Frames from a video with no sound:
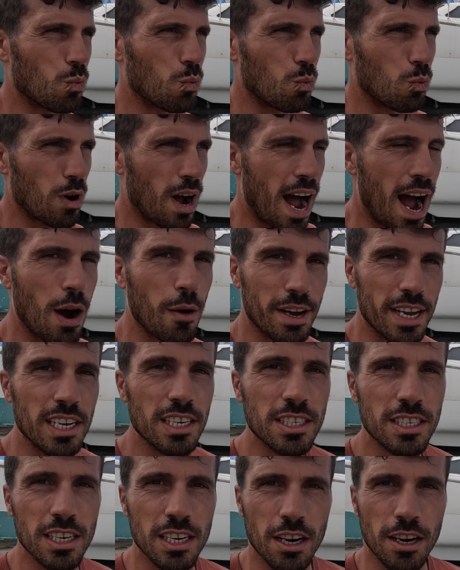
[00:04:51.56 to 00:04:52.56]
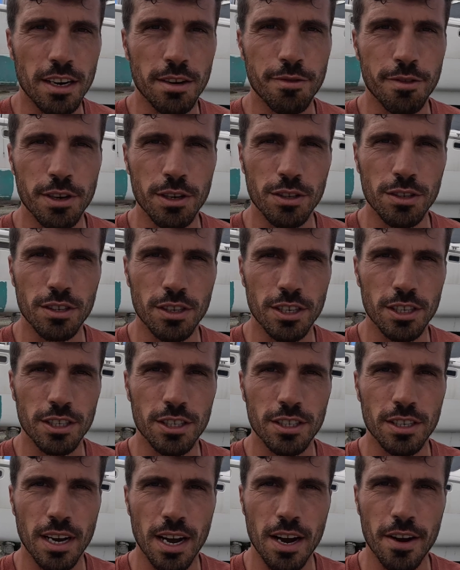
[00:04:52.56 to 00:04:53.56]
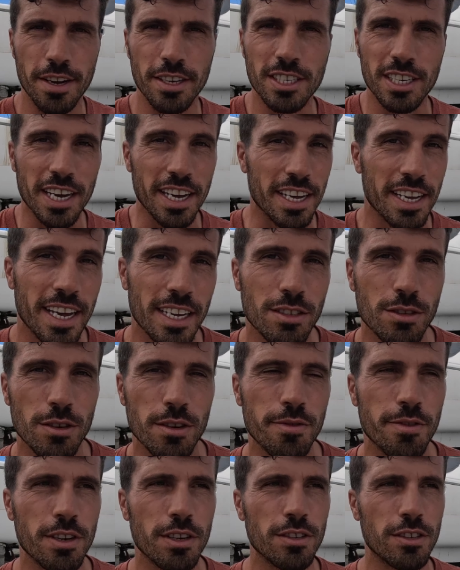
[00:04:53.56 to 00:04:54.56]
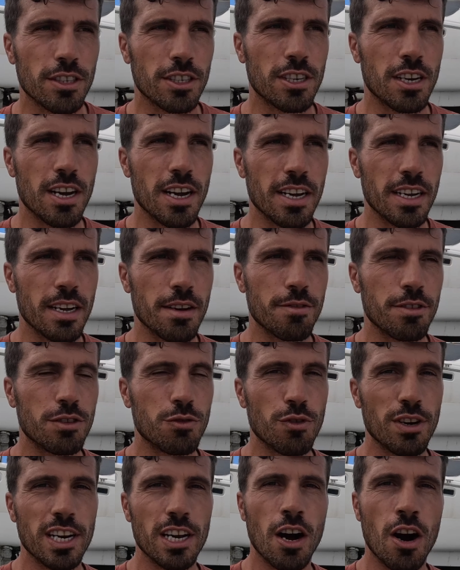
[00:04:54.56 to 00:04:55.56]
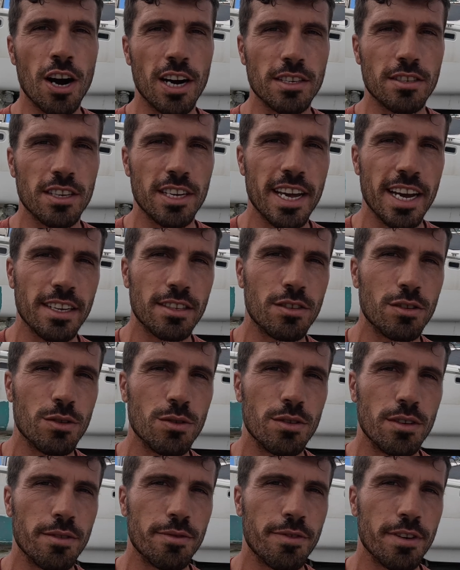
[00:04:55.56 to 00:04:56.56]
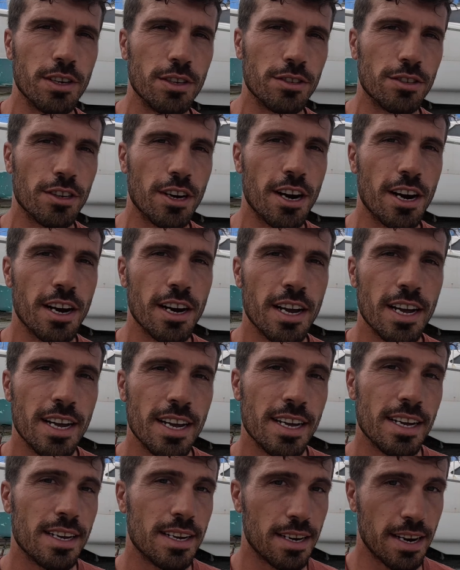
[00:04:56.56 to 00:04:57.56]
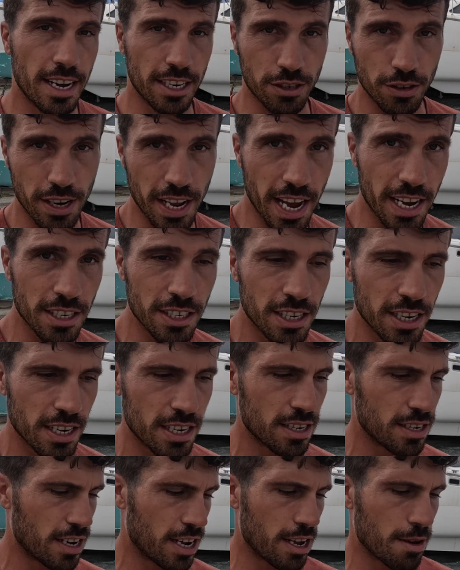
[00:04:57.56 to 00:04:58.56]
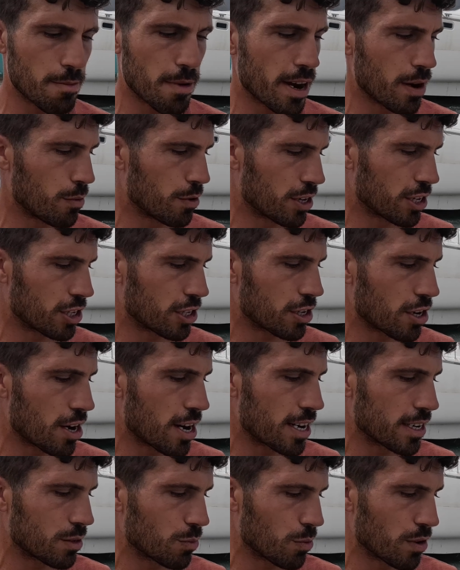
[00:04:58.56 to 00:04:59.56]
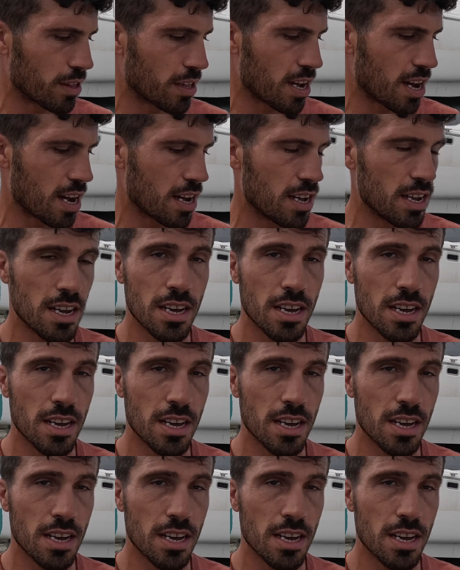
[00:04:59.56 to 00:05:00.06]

how easy are the filters? How easy can you get to the filters? Like if it's really hard to get to the filter, next to the engine, then you might want to start with a